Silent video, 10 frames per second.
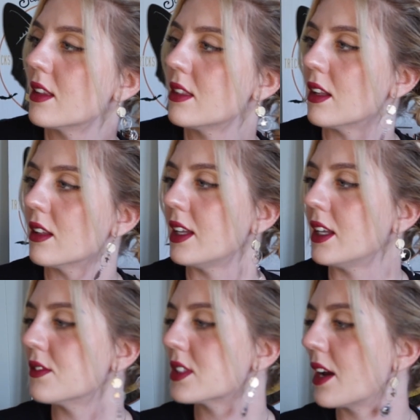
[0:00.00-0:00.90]
the
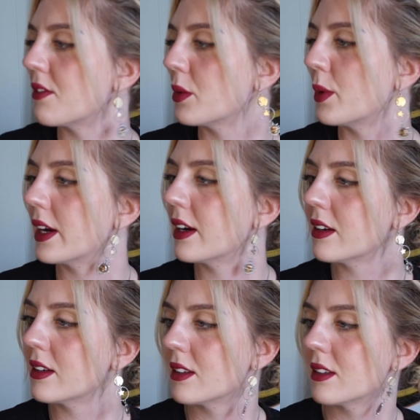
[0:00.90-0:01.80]
leaves everywhere
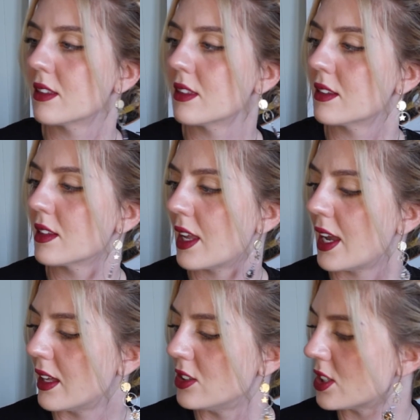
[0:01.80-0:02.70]

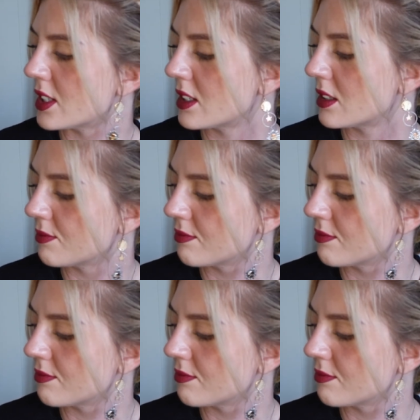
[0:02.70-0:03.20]
and just